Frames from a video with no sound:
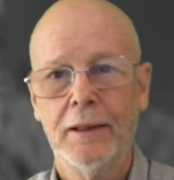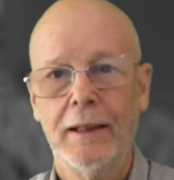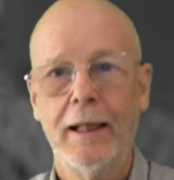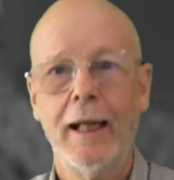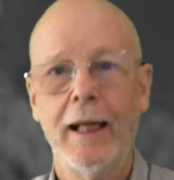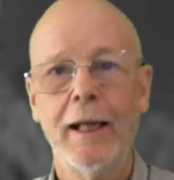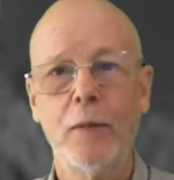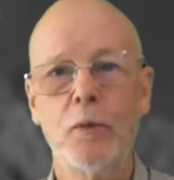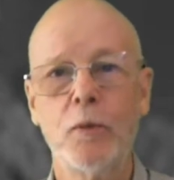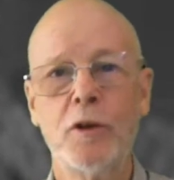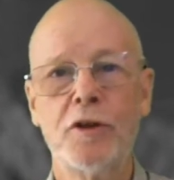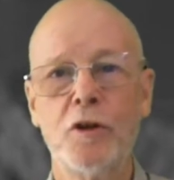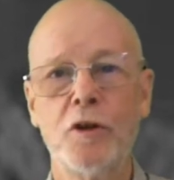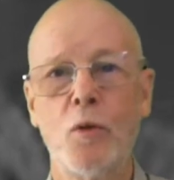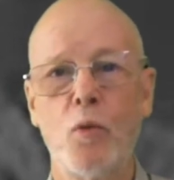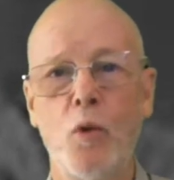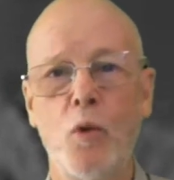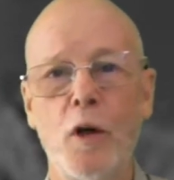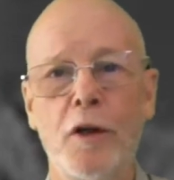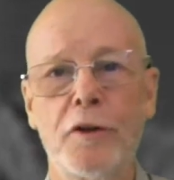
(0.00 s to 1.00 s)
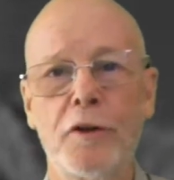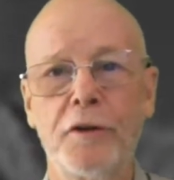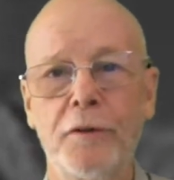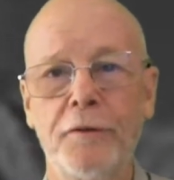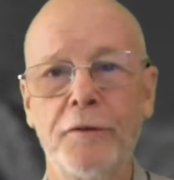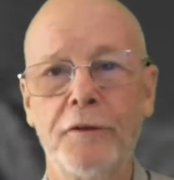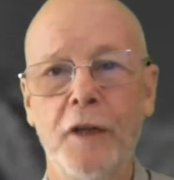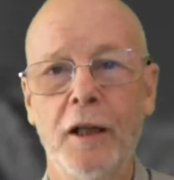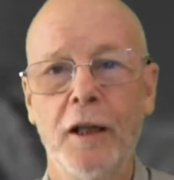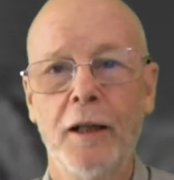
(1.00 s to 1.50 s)
It was the worst of
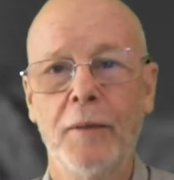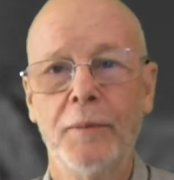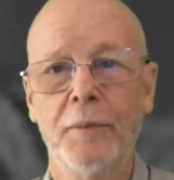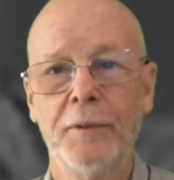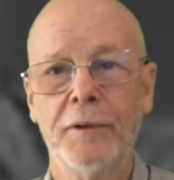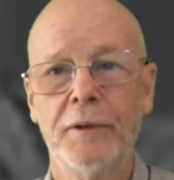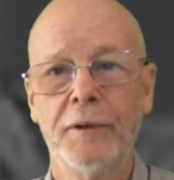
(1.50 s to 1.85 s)
times."